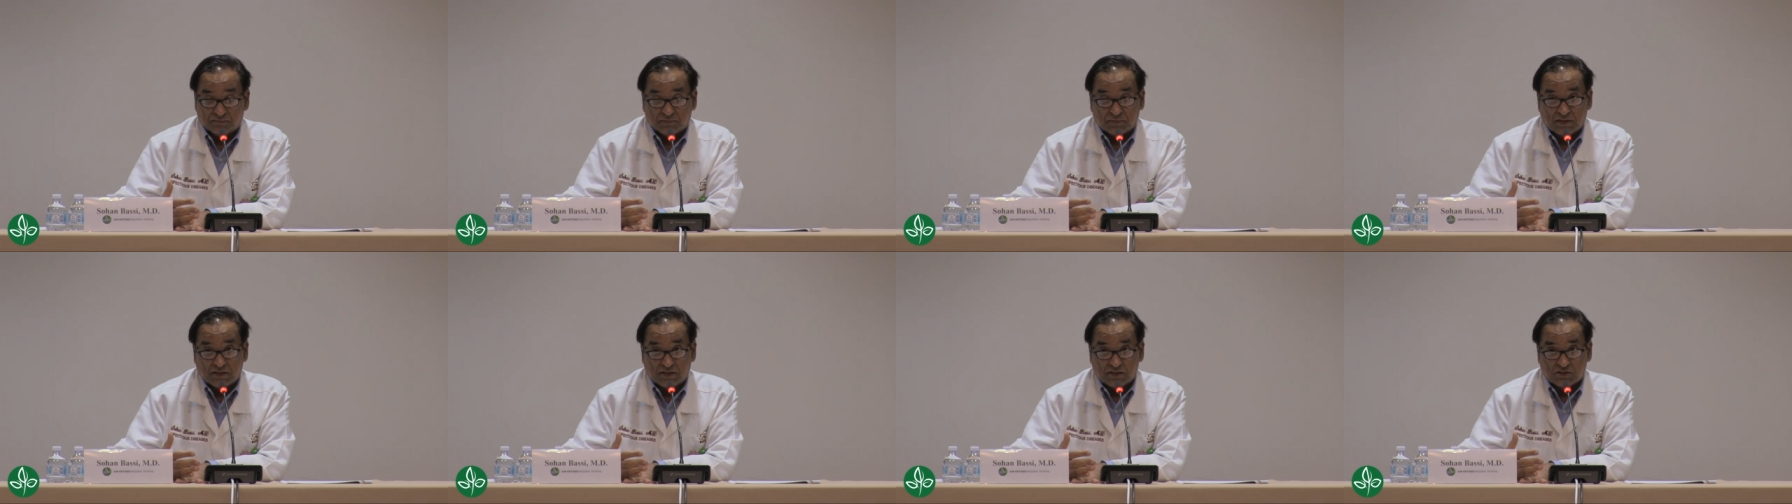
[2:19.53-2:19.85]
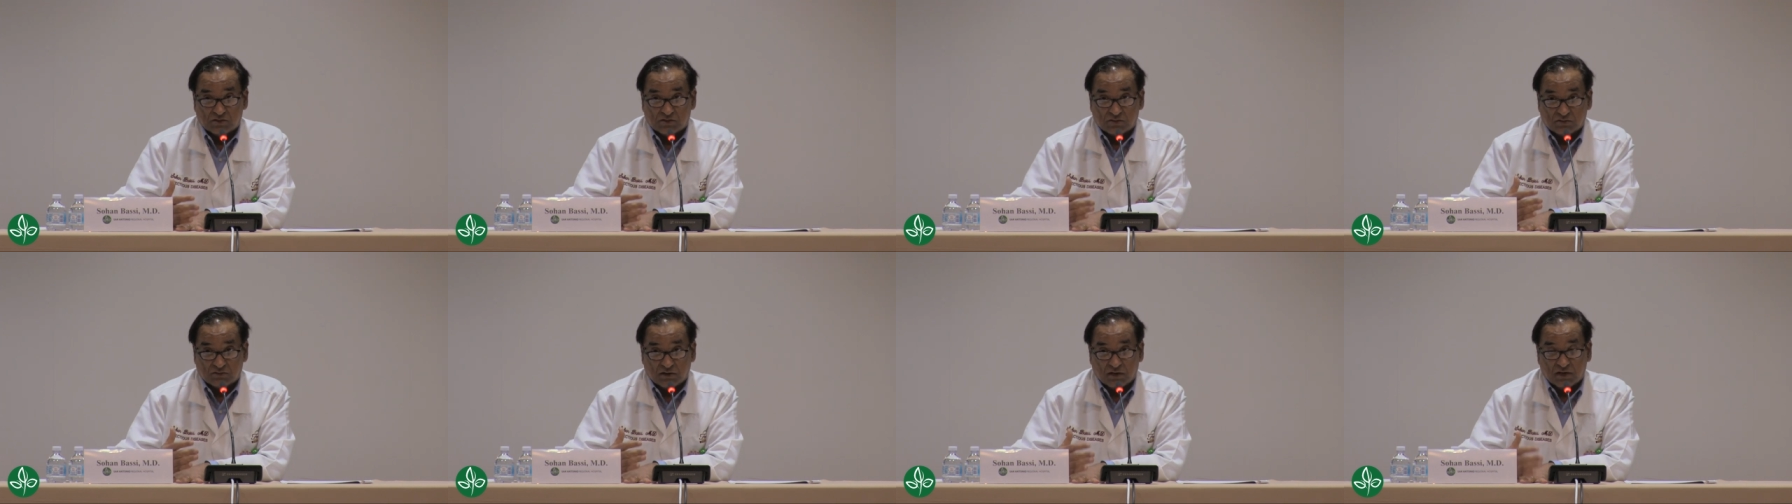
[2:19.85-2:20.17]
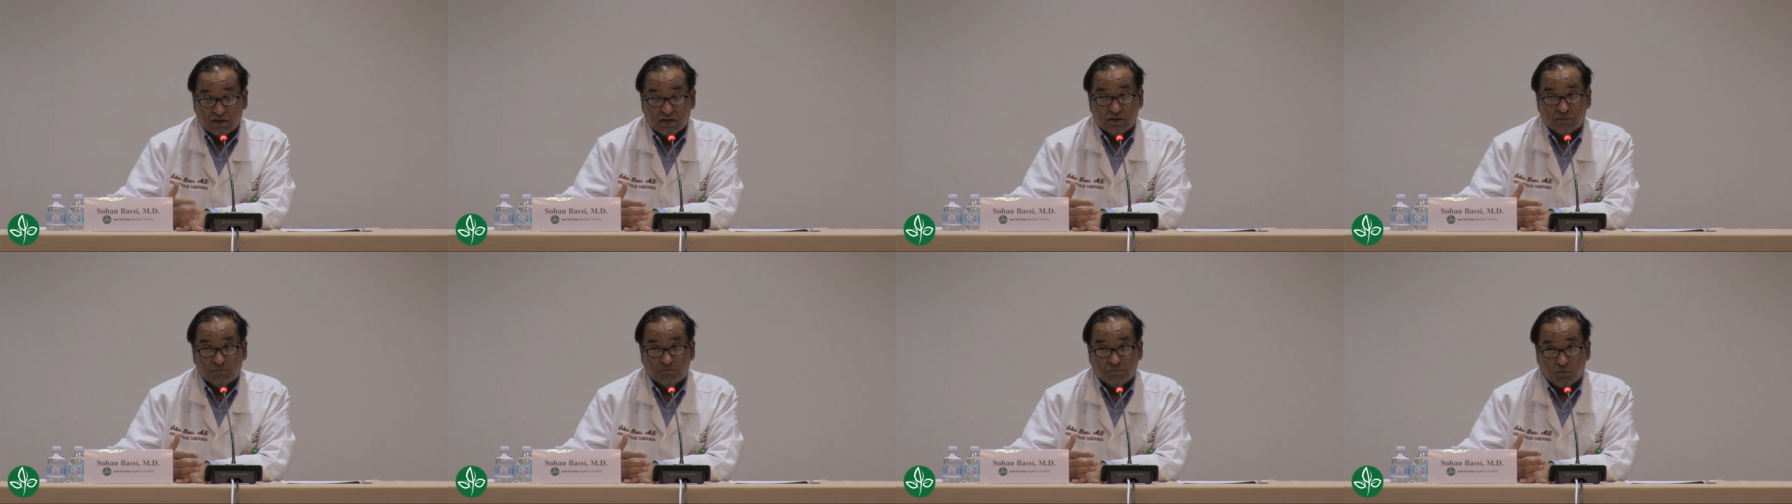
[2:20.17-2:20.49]
it's
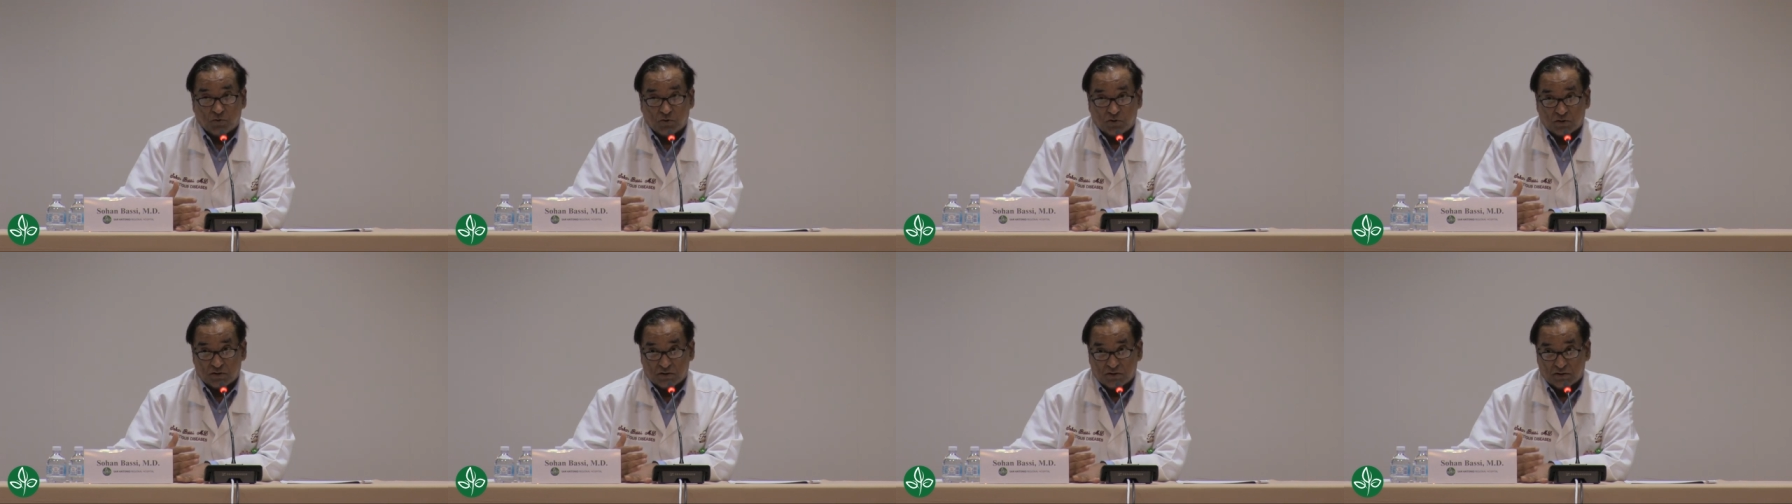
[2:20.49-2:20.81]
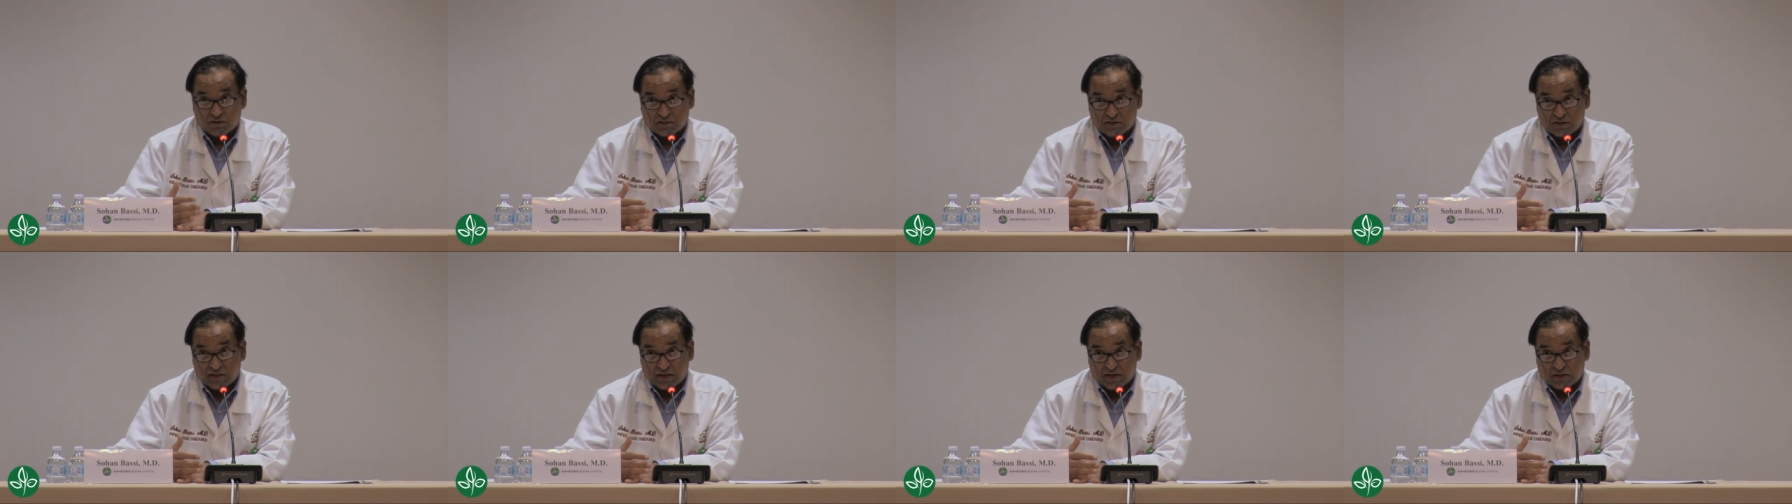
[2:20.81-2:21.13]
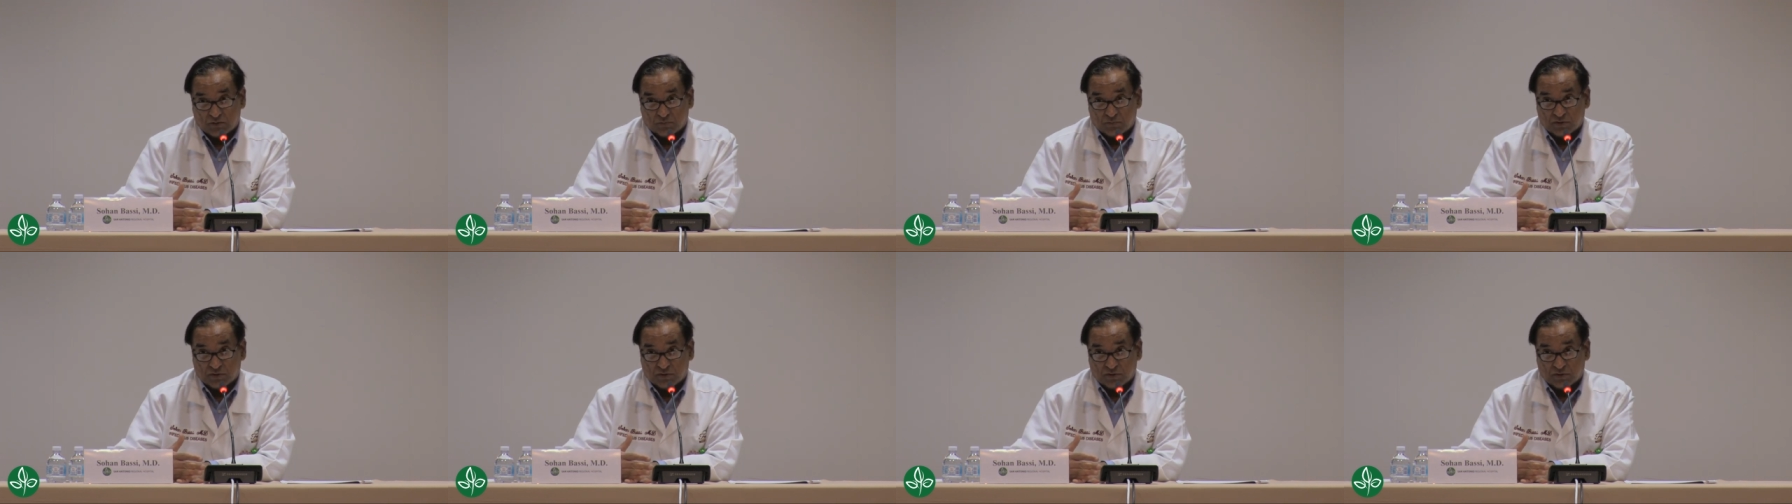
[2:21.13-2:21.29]
really important that